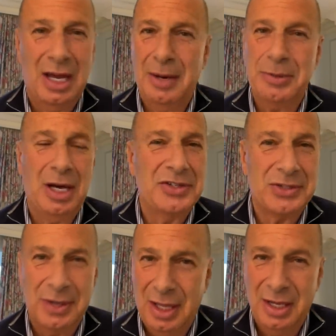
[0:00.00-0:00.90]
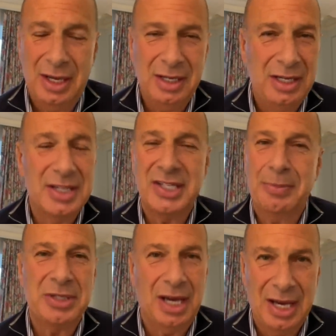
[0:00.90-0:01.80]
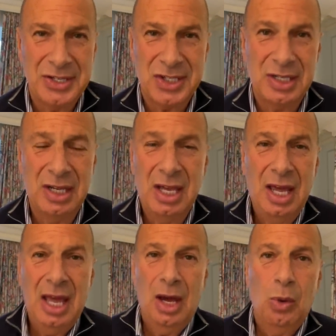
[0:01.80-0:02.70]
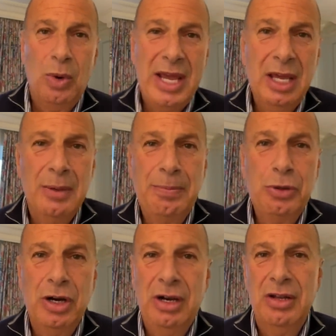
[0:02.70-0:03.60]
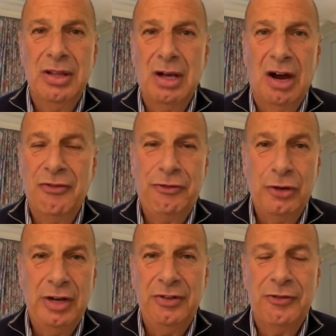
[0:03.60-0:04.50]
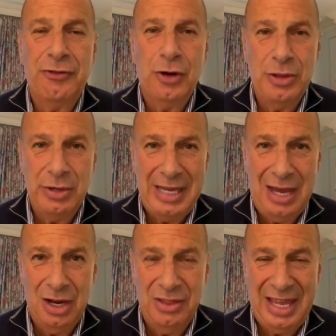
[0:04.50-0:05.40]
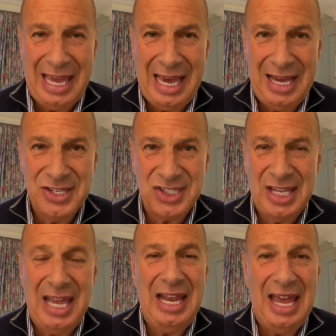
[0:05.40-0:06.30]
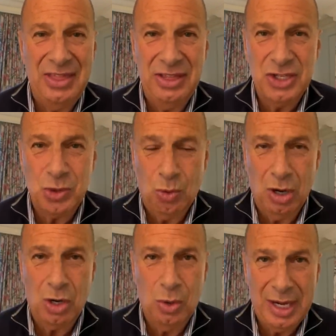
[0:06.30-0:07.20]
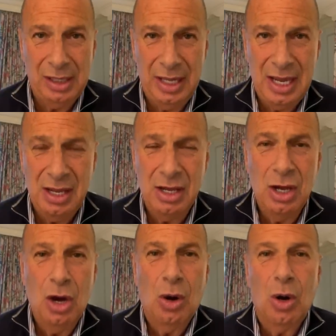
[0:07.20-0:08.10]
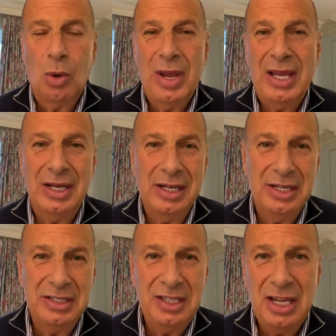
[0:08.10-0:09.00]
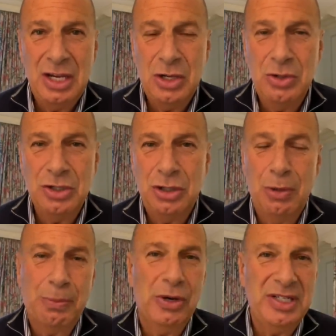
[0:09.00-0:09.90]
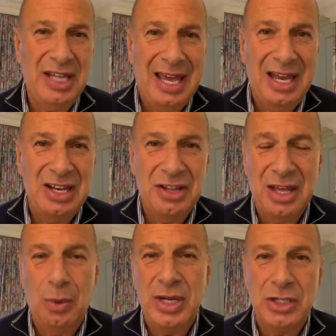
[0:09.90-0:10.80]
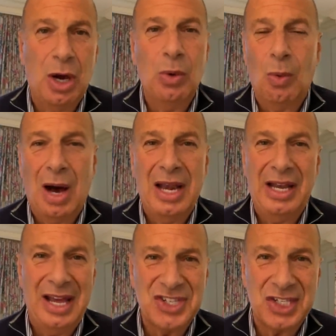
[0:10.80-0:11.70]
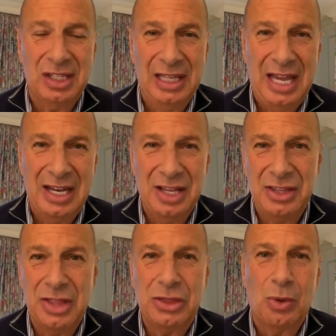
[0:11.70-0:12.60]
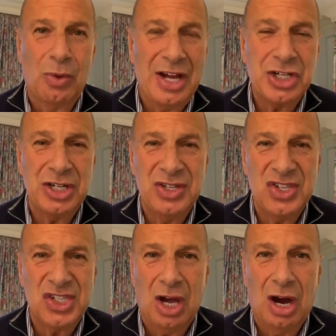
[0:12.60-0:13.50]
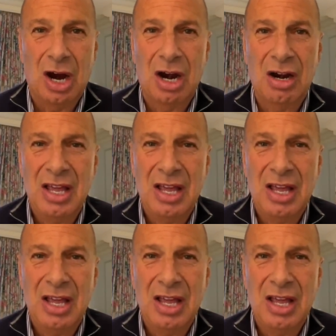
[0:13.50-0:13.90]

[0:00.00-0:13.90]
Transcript: up to Australia. It's up to us. We can put our foot further down on the gas and end this war quickly or we can continue to pretend that we don't want it escalated, that the Russians are